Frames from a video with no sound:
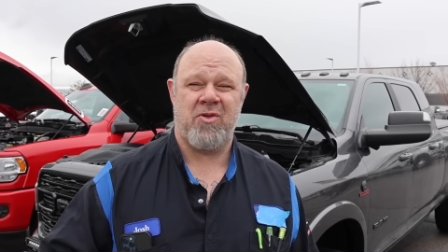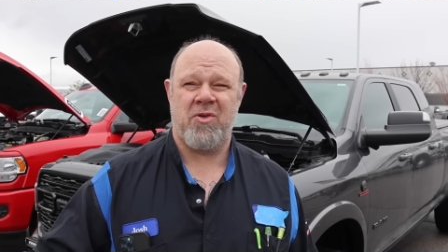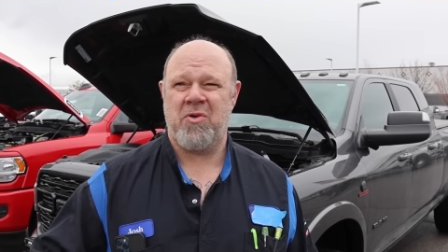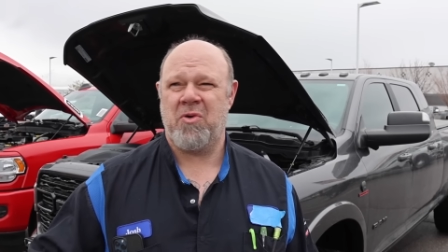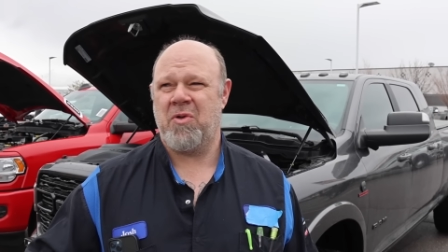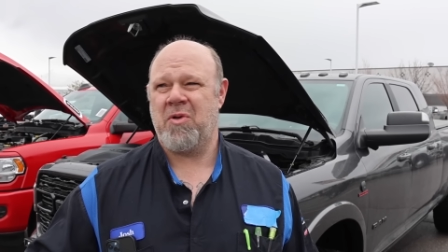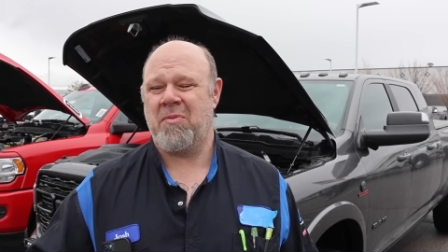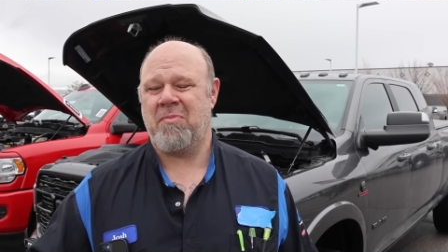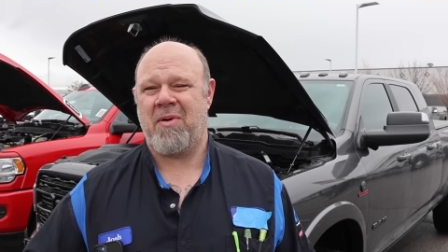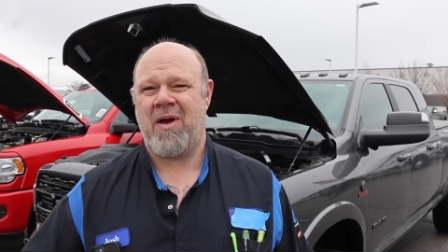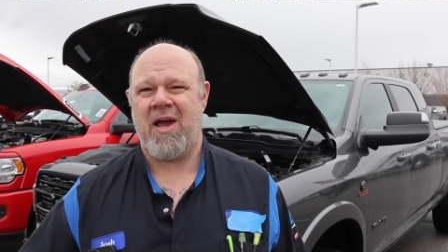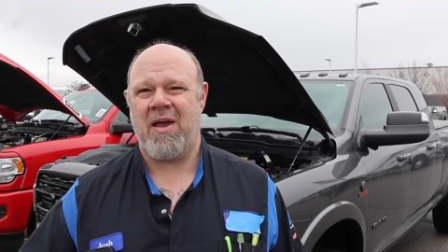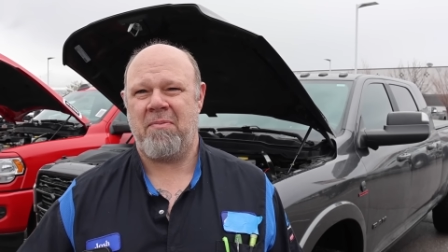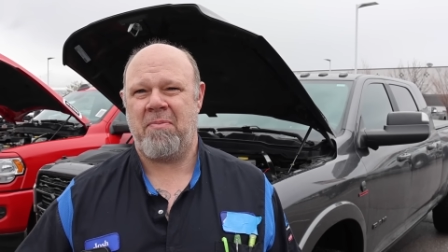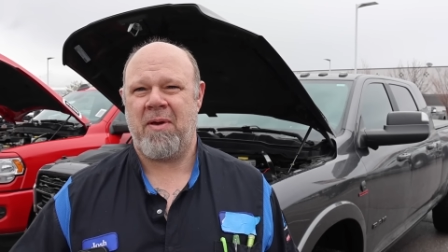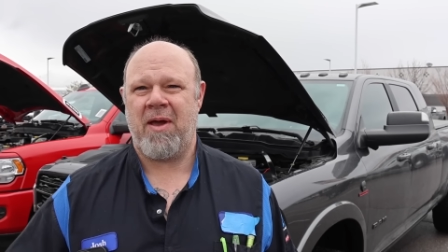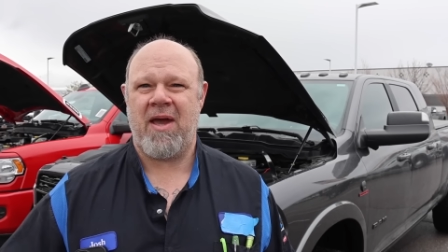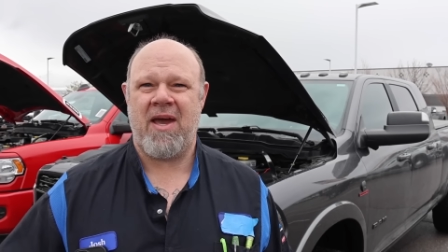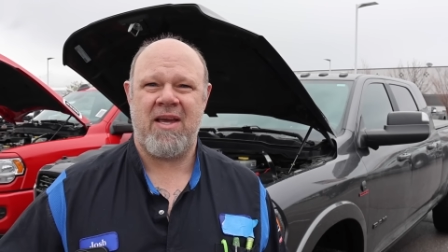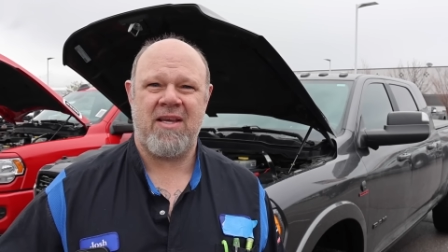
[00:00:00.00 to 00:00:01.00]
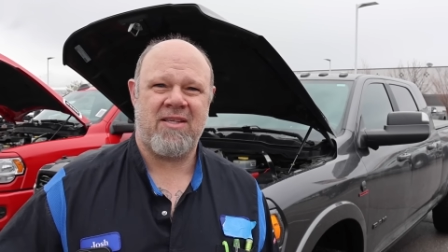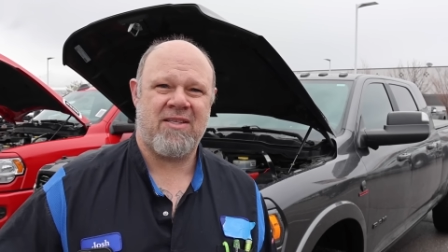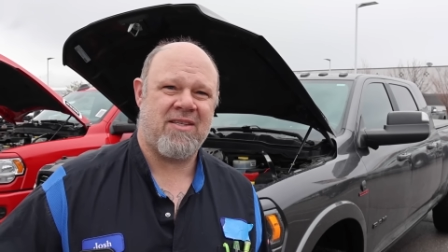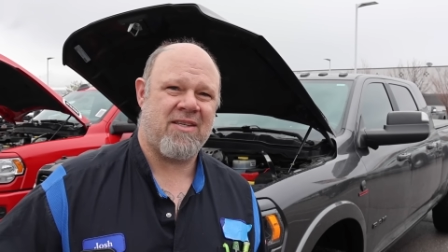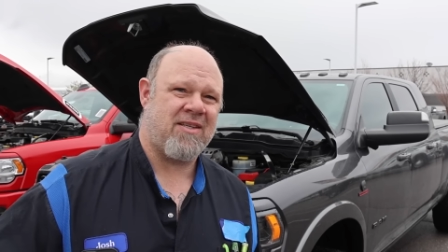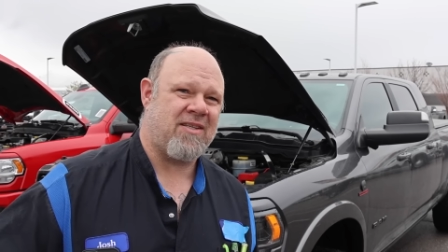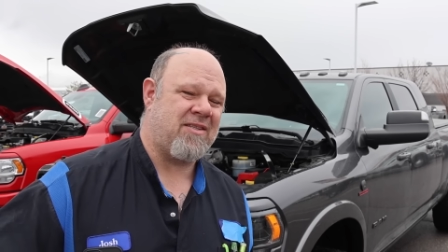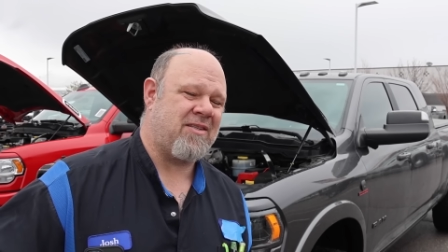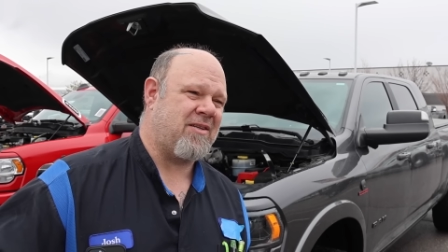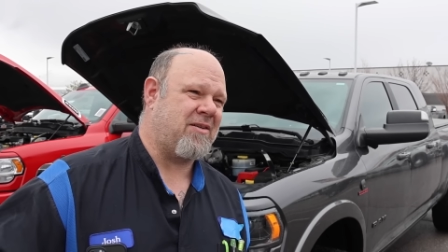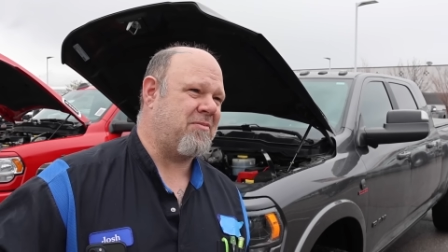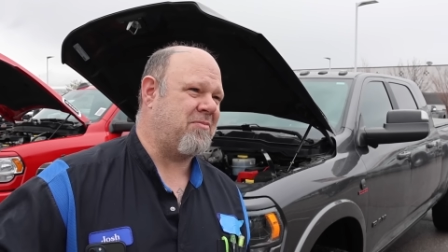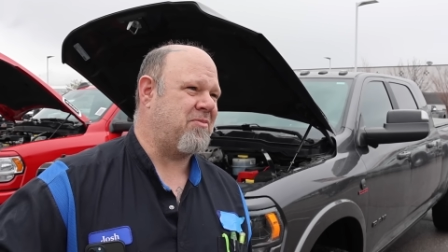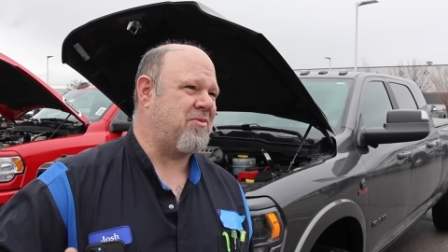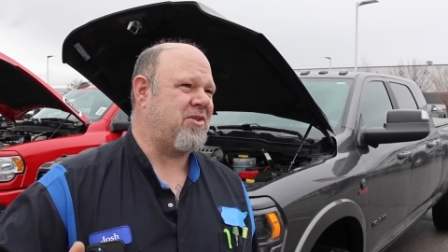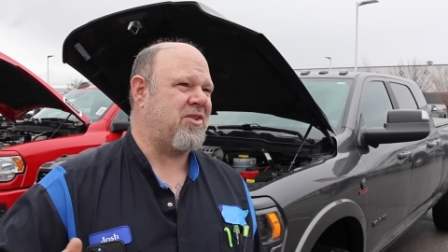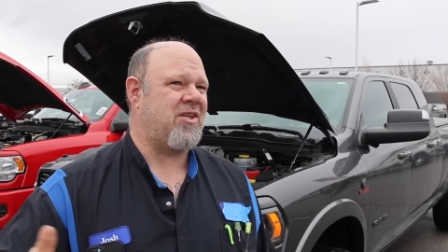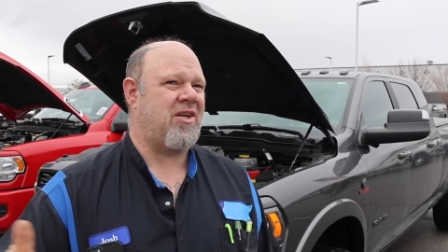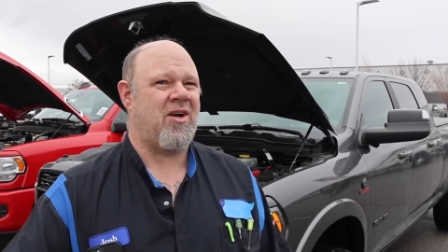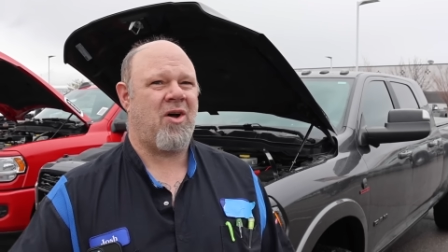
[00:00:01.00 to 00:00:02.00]
coolant bypass
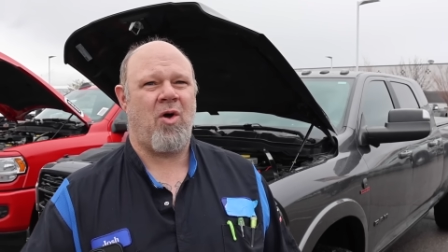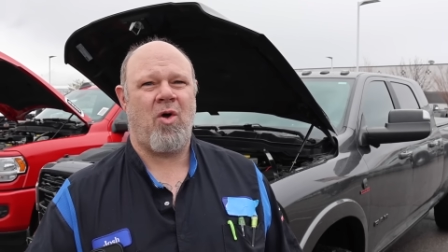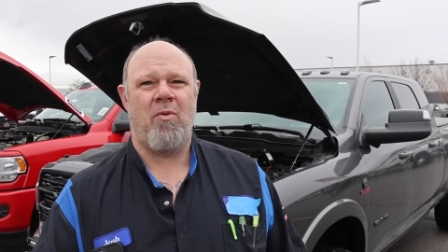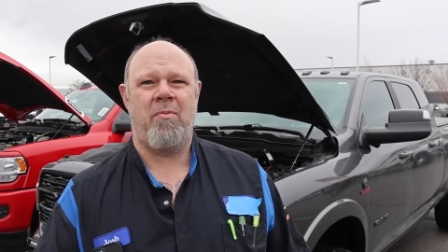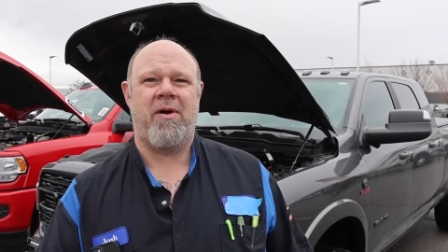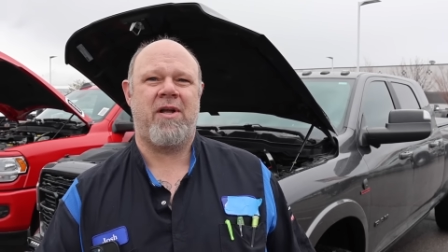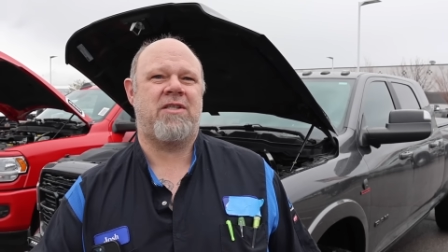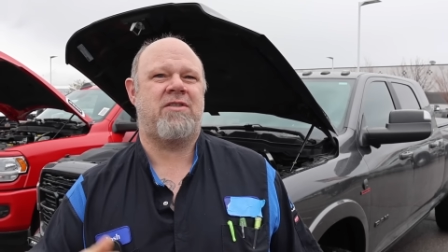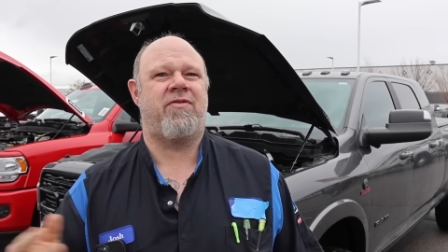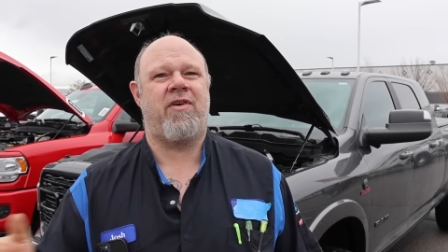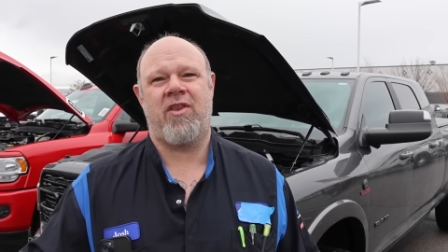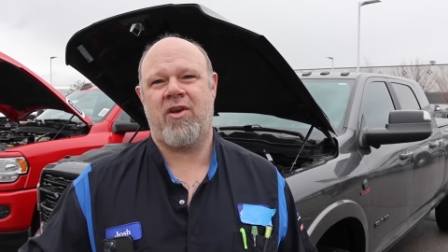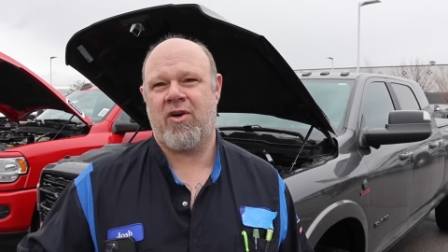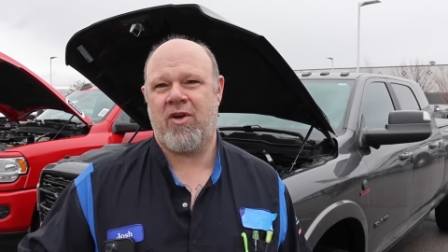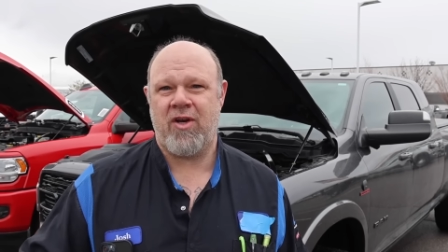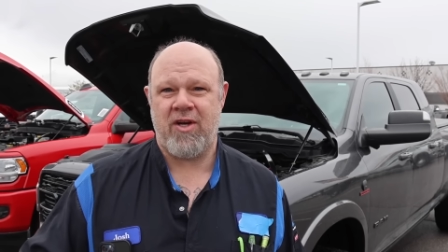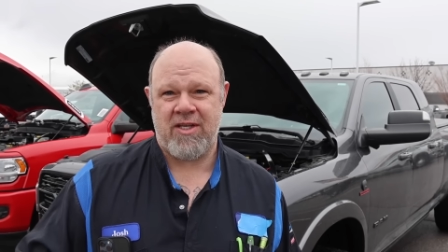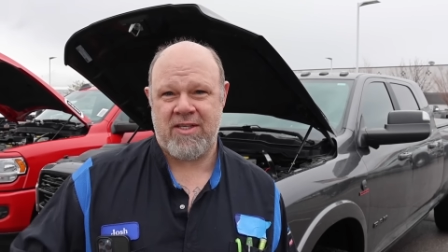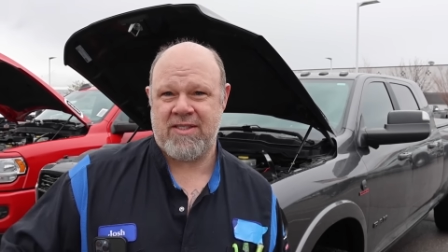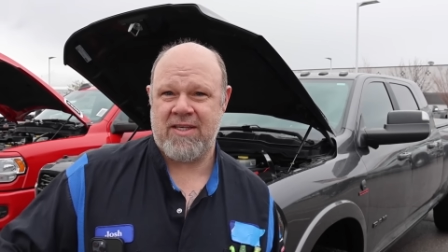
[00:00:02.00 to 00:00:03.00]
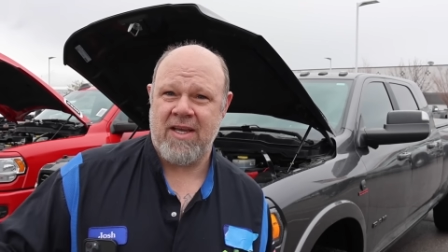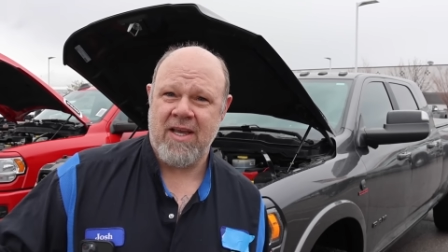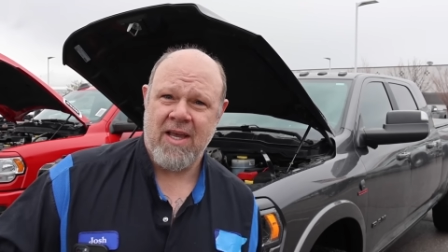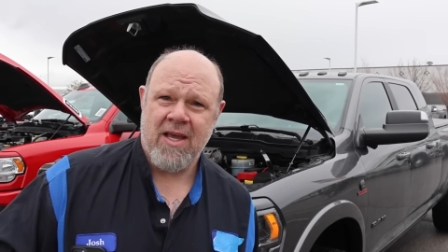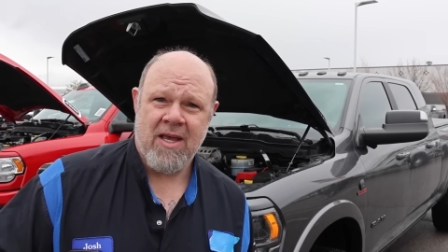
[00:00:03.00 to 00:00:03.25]
systems, and a whole bunch of other goodies.